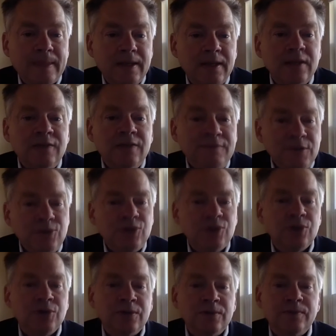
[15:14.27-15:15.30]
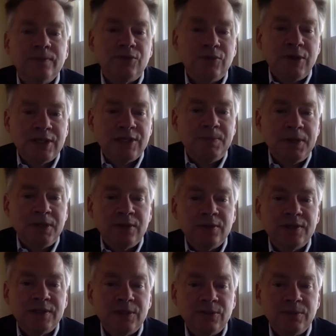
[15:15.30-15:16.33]
In the future,
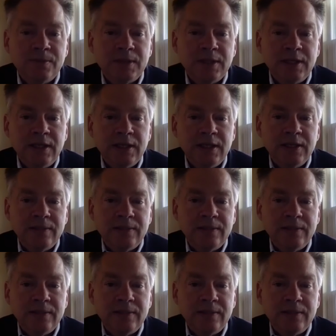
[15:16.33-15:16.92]
transparency will be key.